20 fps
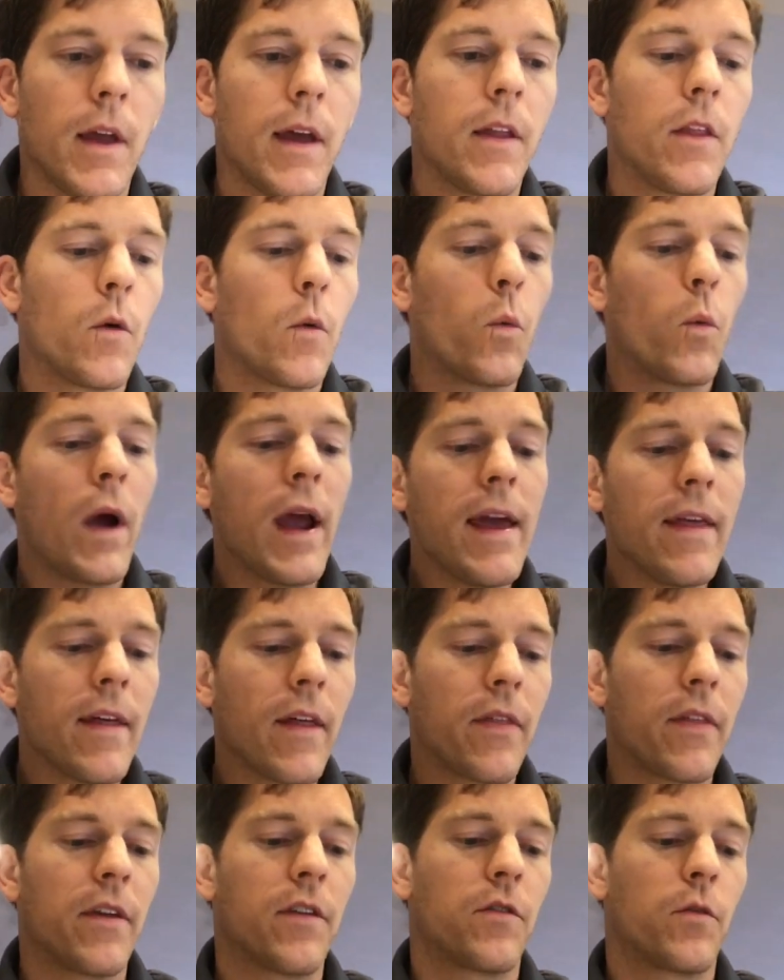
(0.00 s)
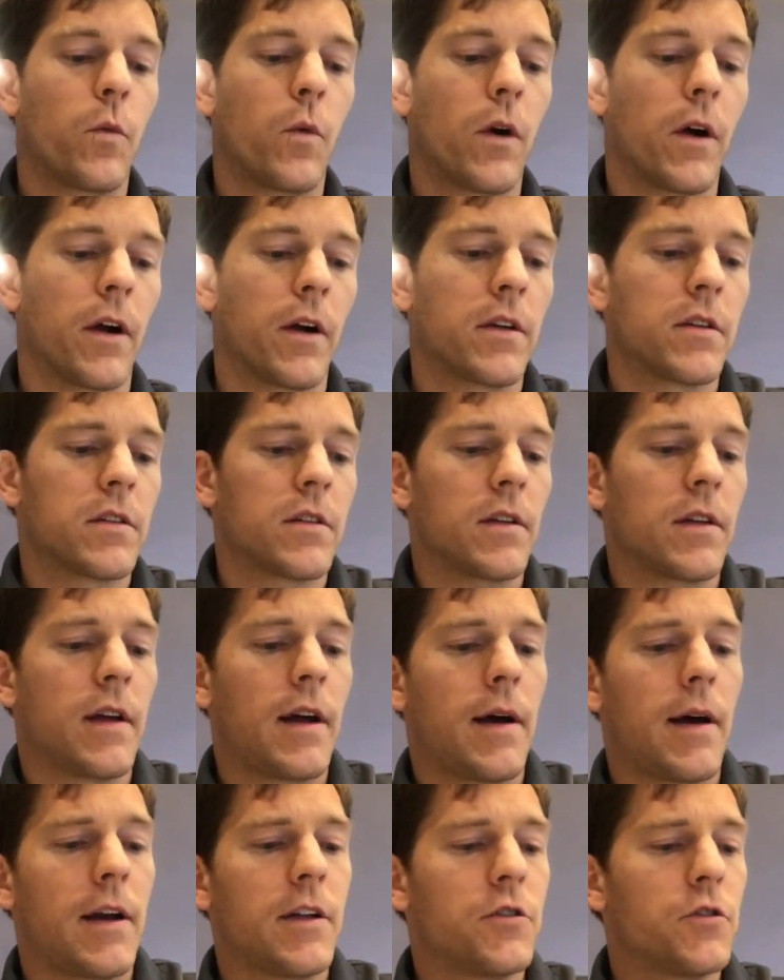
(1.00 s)
And the way that this works,
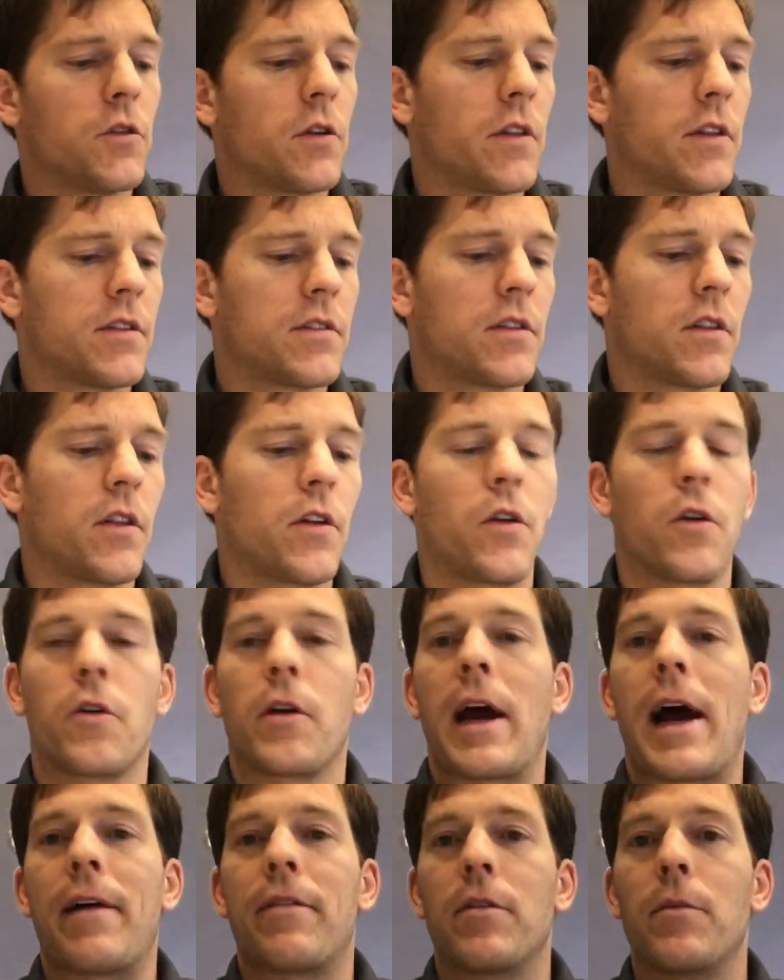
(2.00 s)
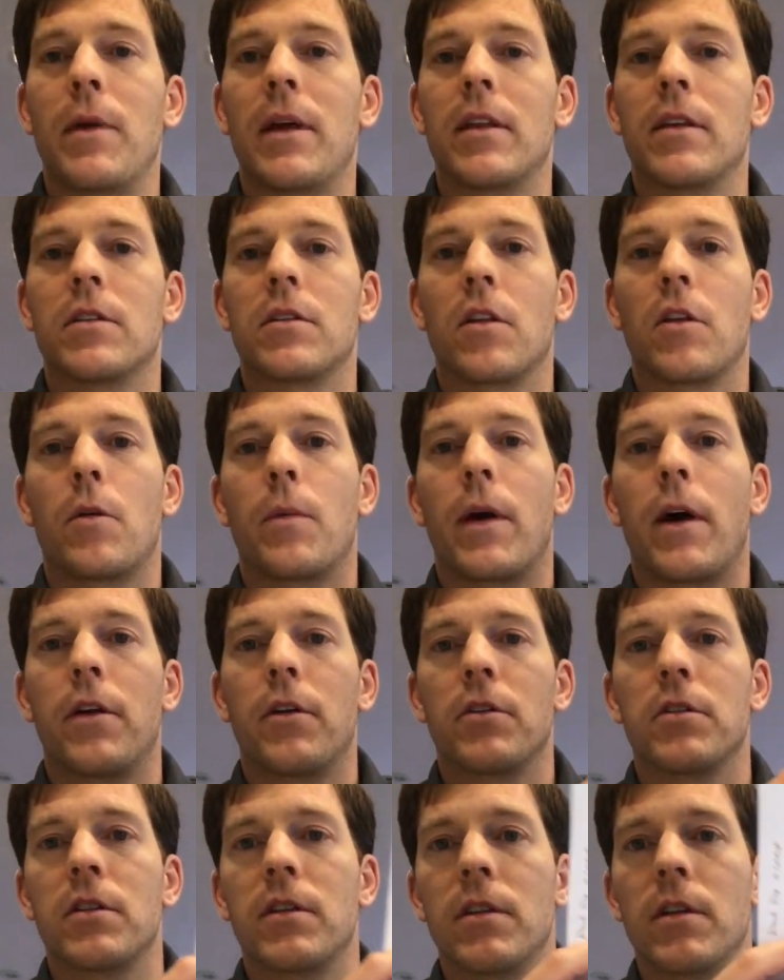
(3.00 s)
I drew this little graph to make this a little
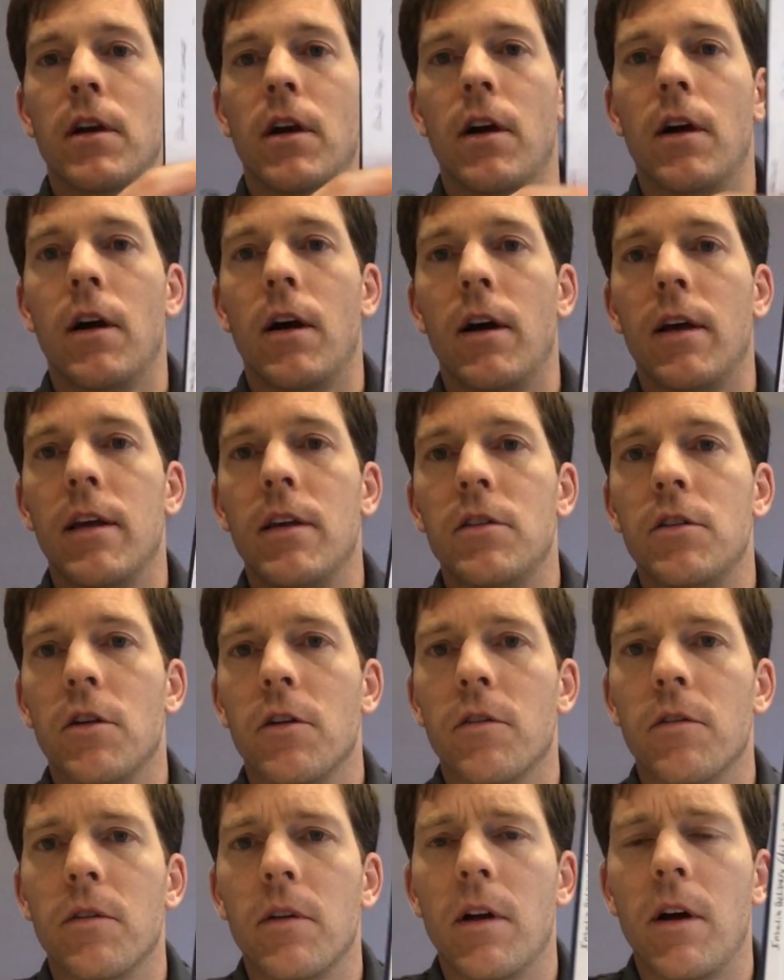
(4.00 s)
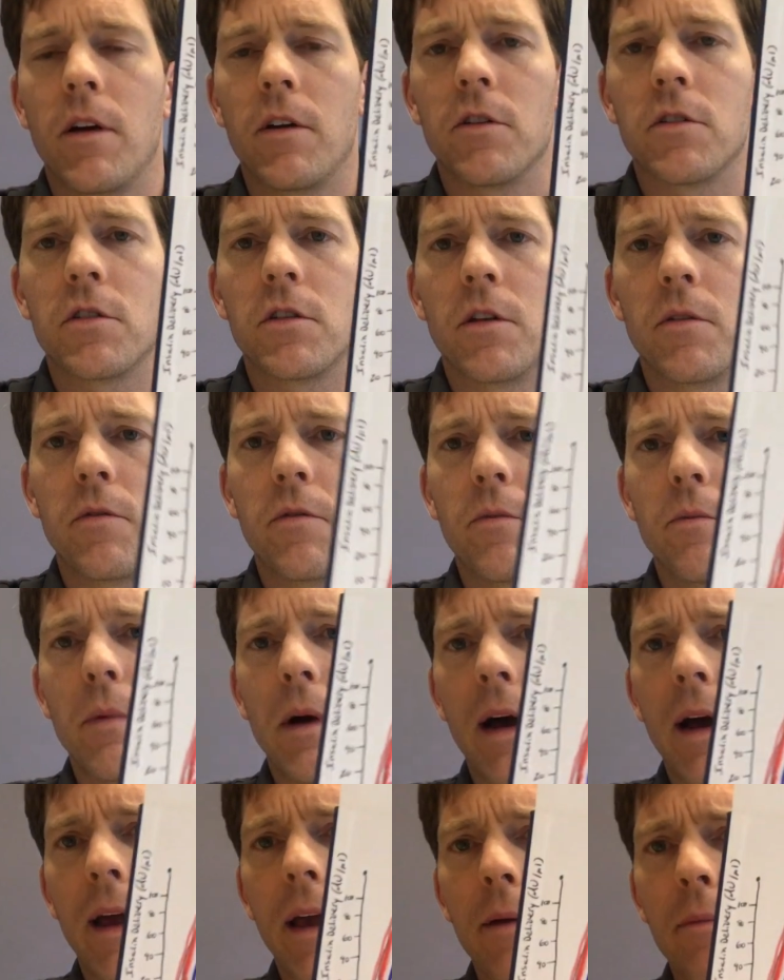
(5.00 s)
bit easier understood
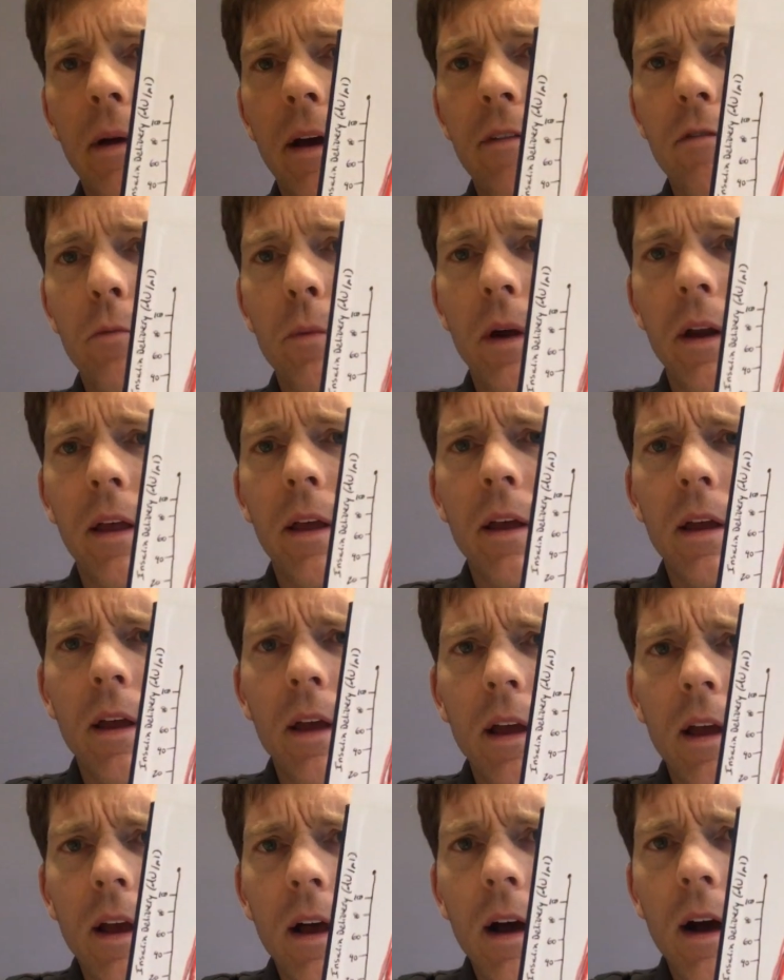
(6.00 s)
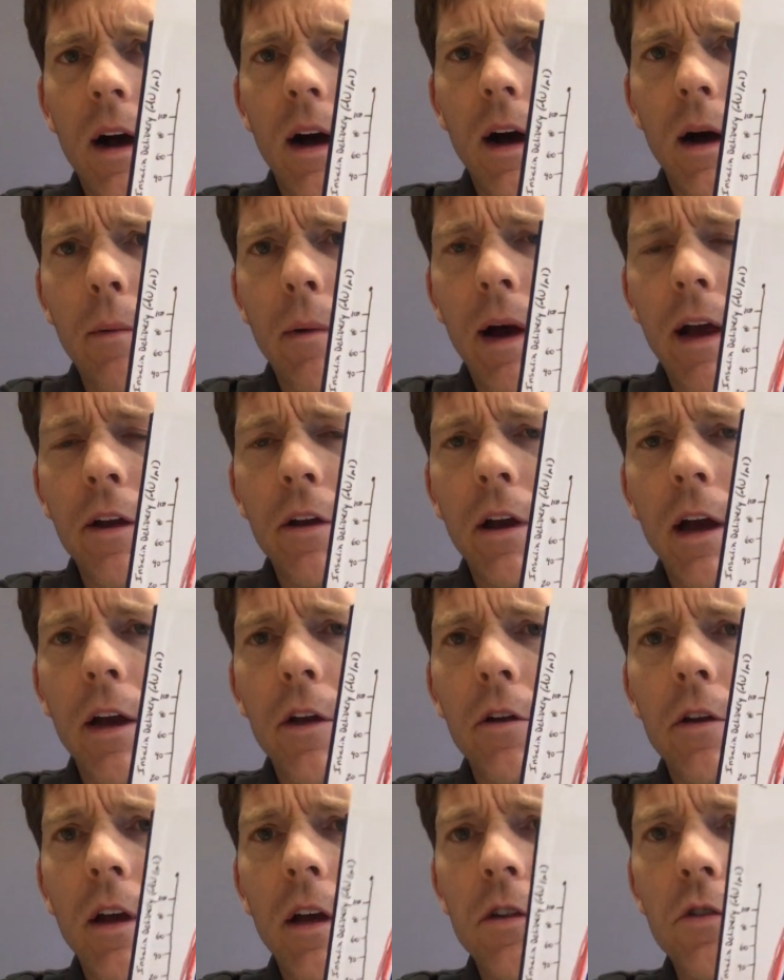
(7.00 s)
by everybody.
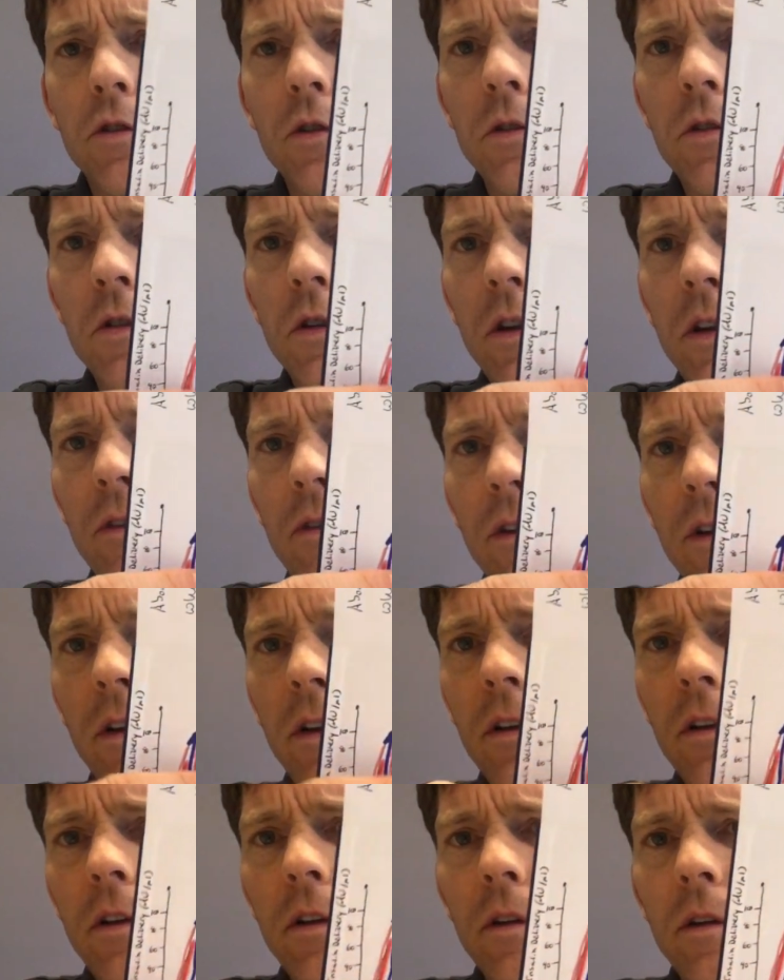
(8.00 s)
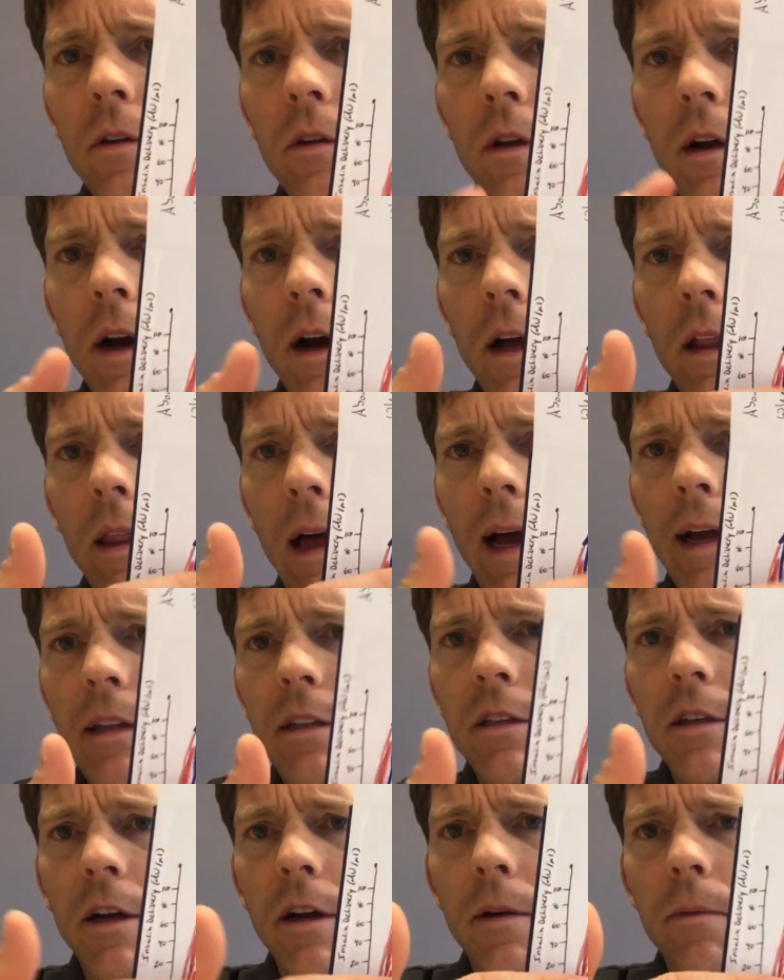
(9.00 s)
I drew 2 different
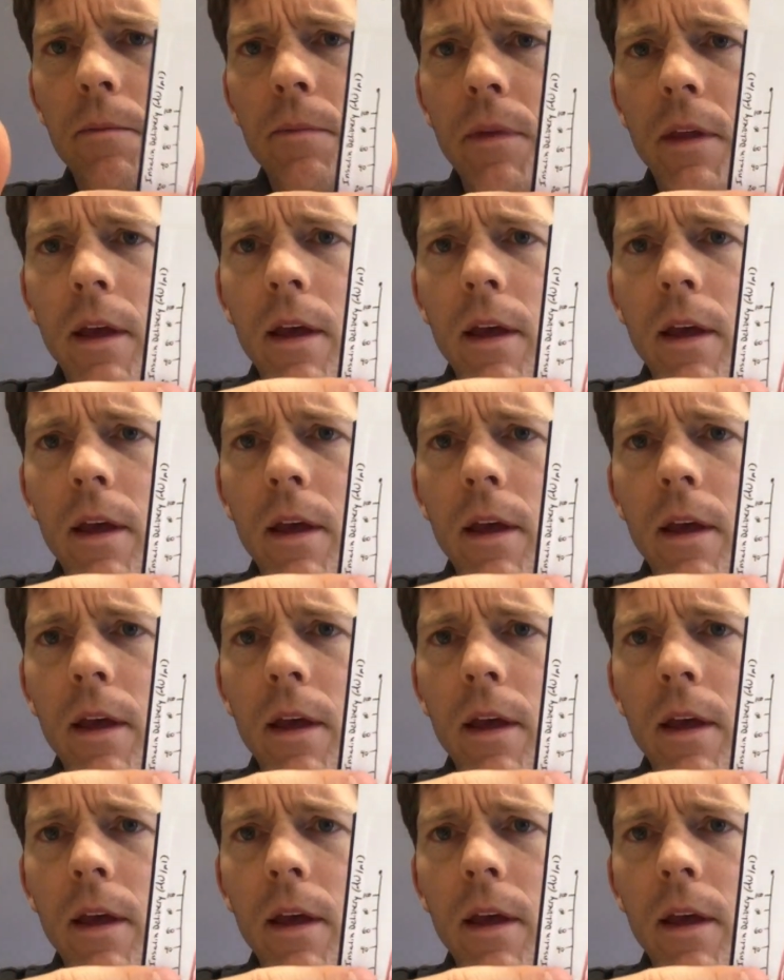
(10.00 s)
lines here.